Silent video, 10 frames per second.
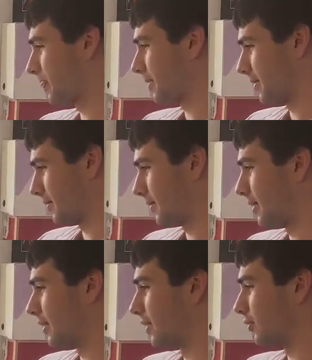first
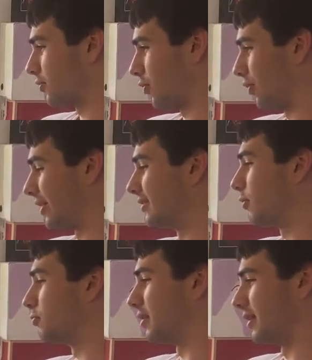on
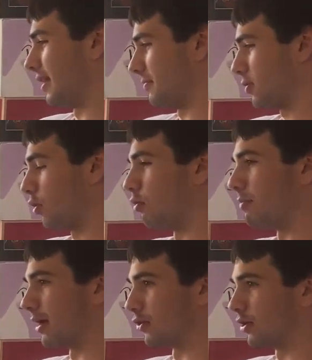the groups
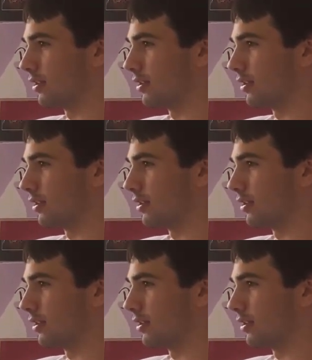debate